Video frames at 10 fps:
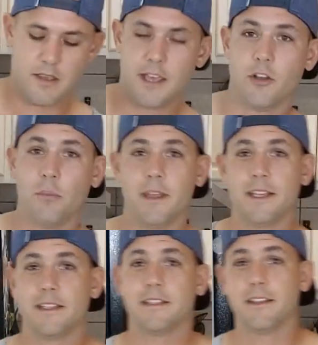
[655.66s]
And
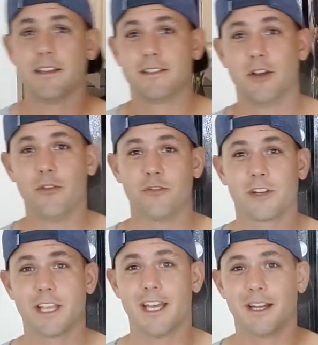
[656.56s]
don't
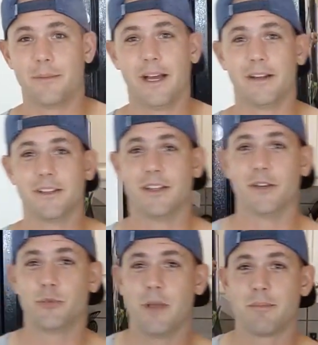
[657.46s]
forget about
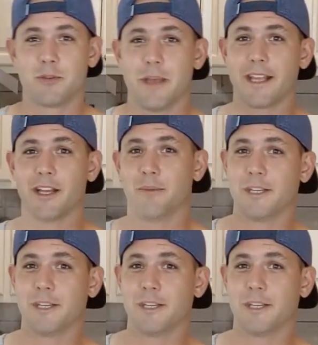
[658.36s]
those peppers back there.